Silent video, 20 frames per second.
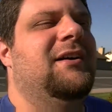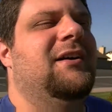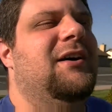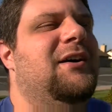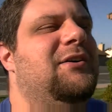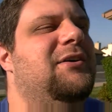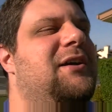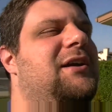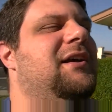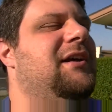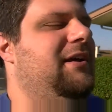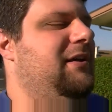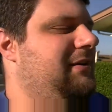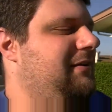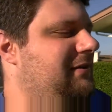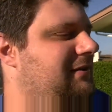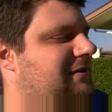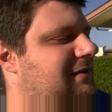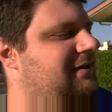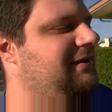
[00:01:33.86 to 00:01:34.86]
okay,
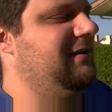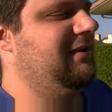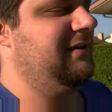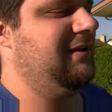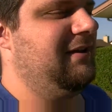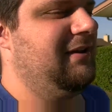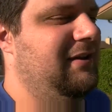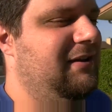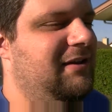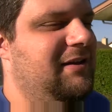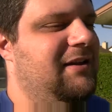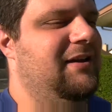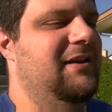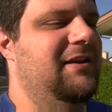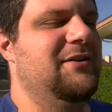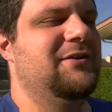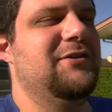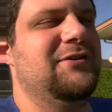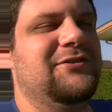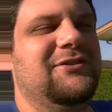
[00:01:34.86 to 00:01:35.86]

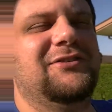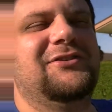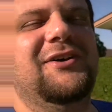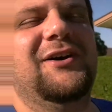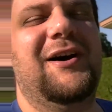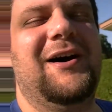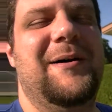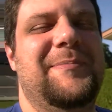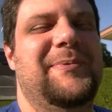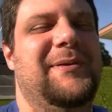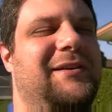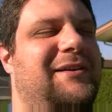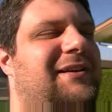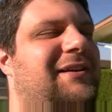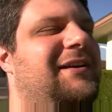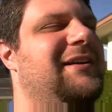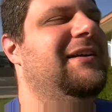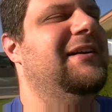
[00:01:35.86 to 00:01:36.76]
here is a topic